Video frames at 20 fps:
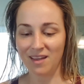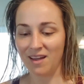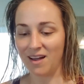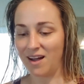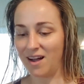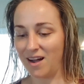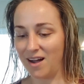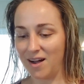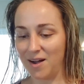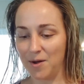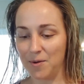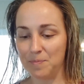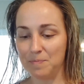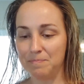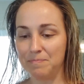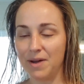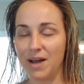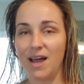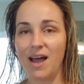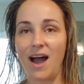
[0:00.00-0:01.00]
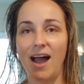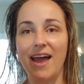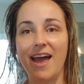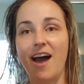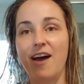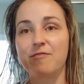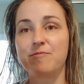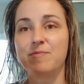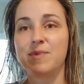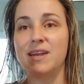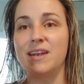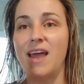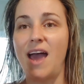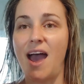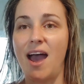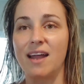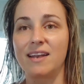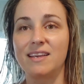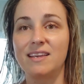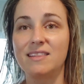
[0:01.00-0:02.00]
But I have been
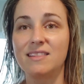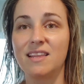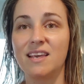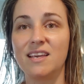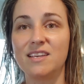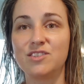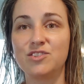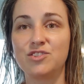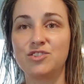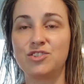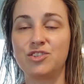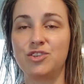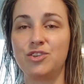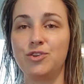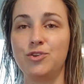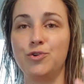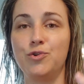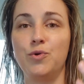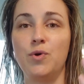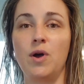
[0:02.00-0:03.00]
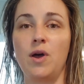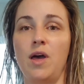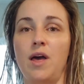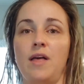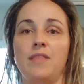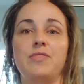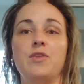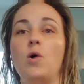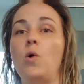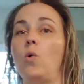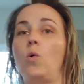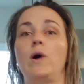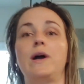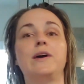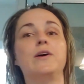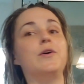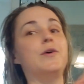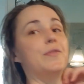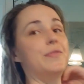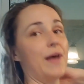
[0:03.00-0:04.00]
adding this to the
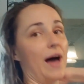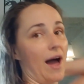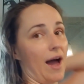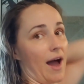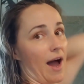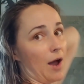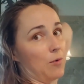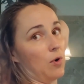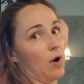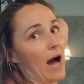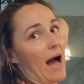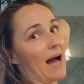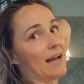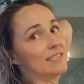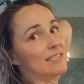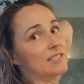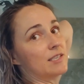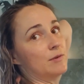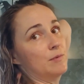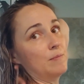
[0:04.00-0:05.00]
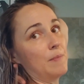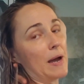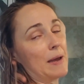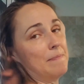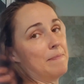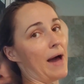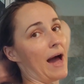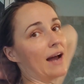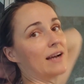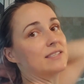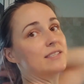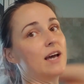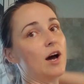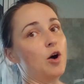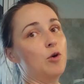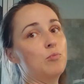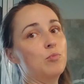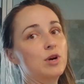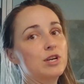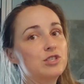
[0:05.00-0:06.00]
oil that I will add to my back to
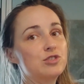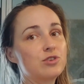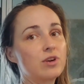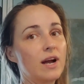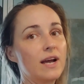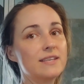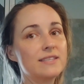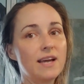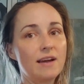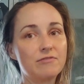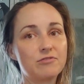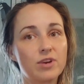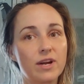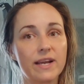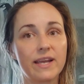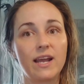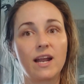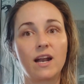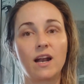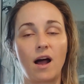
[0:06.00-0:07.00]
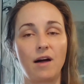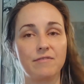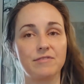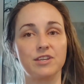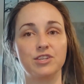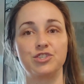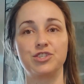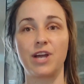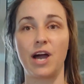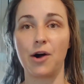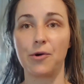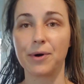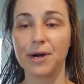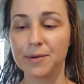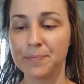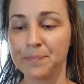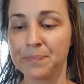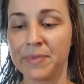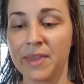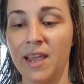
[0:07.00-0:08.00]
help moisturize after I get out of the
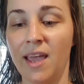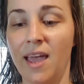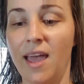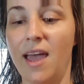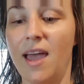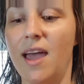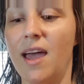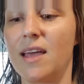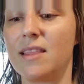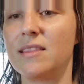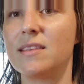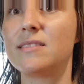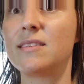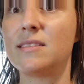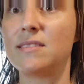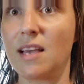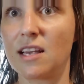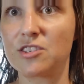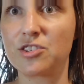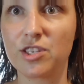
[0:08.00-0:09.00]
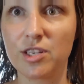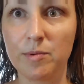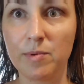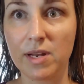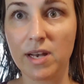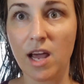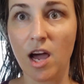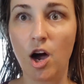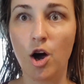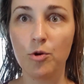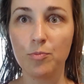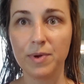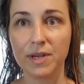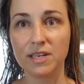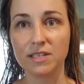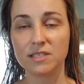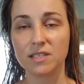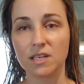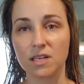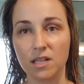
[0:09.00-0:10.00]
shower. And this has actually been
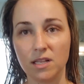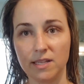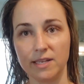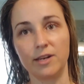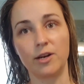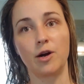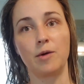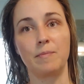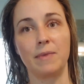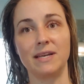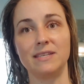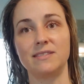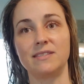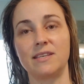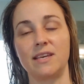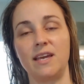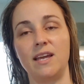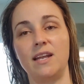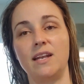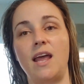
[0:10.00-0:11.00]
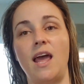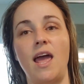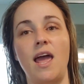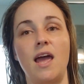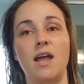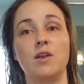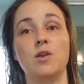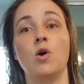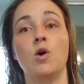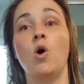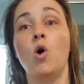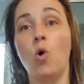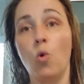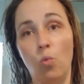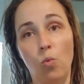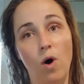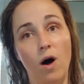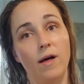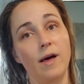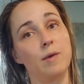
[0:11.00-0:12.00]
helping to clear up my skin. And
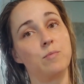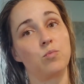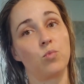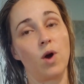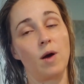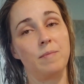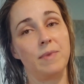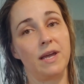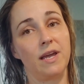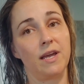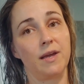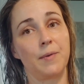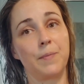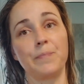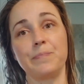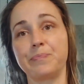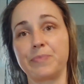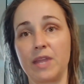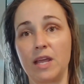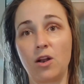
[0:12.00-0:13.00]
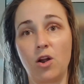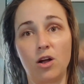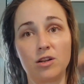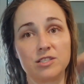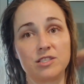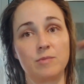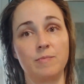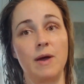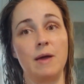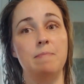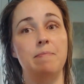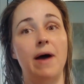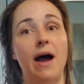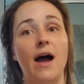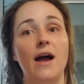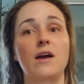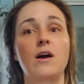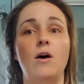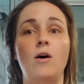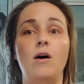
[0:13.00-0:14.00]
while I'm rubbing it onto my
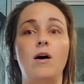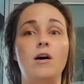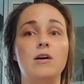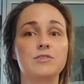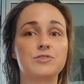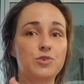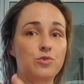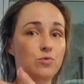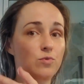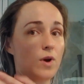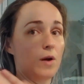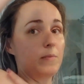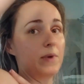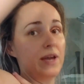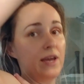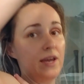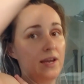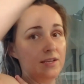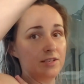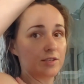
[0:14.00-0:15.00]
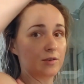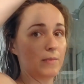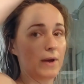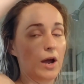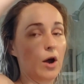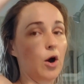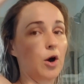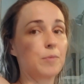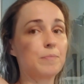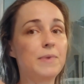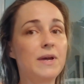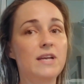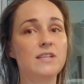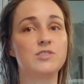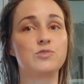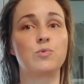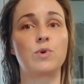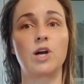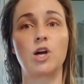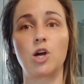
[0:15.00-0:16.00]
back, I'll also rub it into my
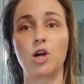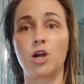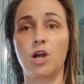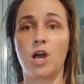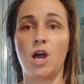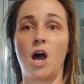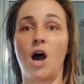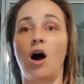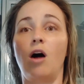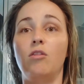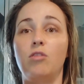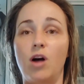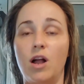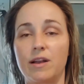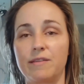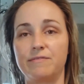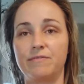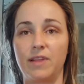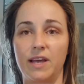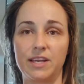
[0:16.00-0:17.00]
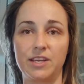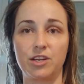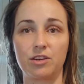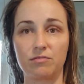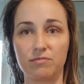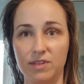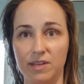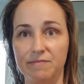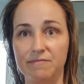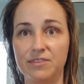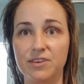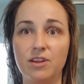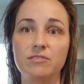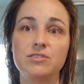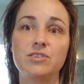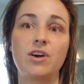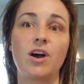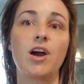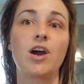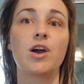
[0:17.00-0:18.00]
armpits where a lot of like your lymph
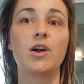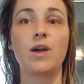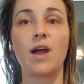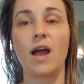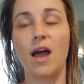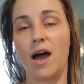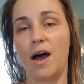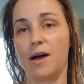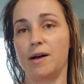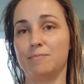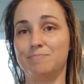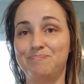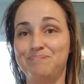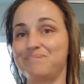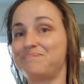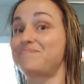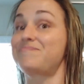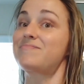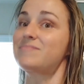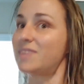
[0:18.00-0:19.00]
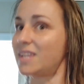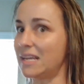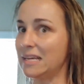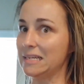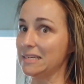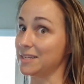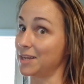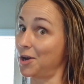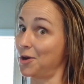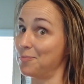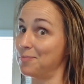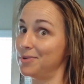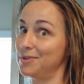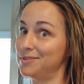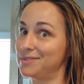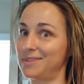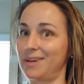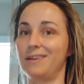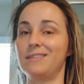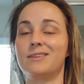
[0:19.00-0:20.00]
nodes are. And help
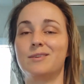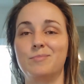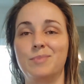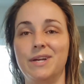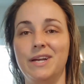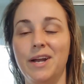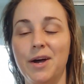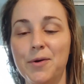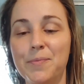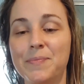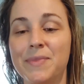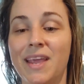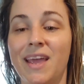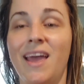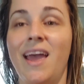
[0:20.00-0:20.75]
boost that libido.